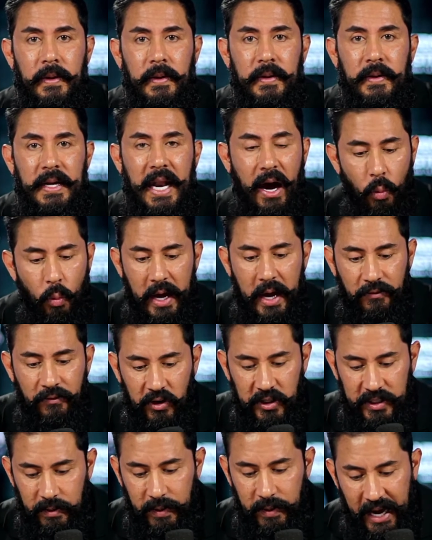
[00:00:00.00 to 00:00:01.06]
Not waiting for
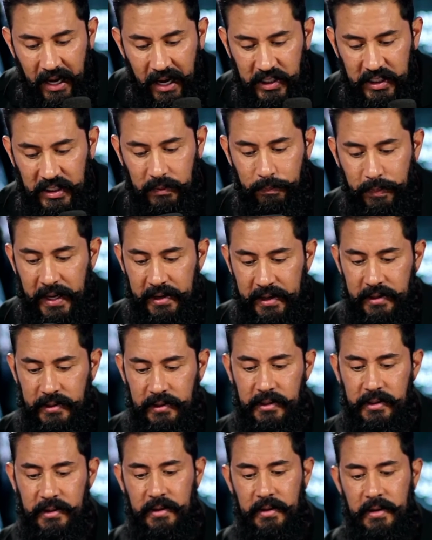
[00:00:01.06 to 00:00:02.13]
somebody else's
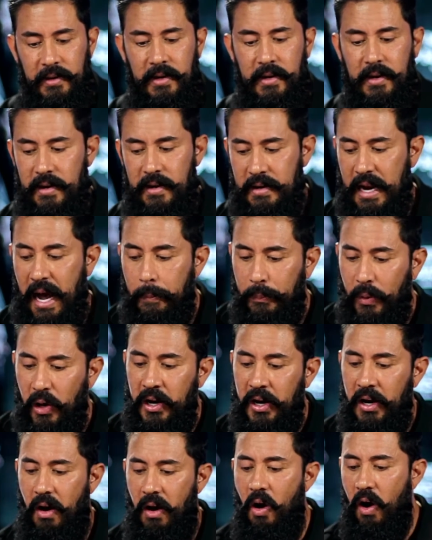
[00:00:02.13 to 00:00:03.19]
opinions, not
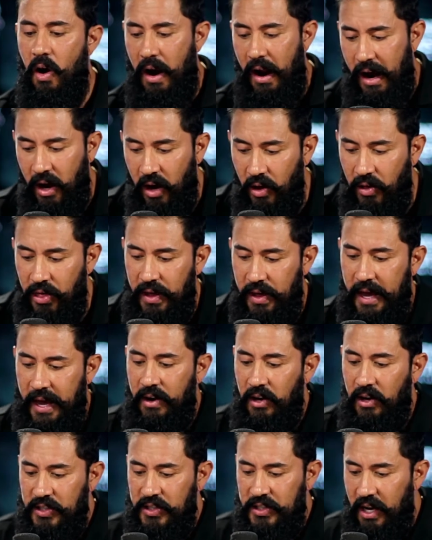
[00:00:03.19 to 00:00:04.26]
putting our health and
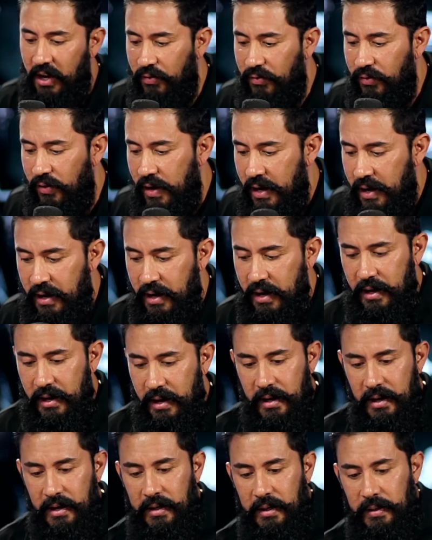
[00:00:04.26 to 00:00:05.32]
our self
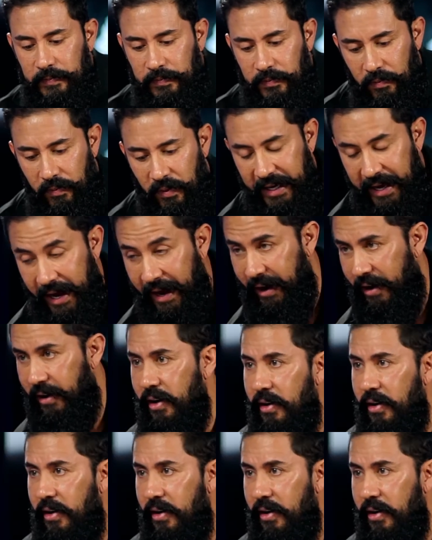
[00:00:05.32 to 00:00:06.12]
care